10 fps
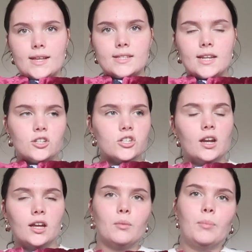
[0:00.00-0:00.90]
It's literally
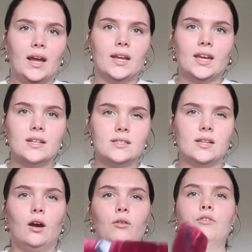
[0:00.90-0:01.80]
like a blanket
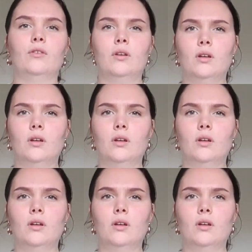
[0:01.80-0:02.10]
itself.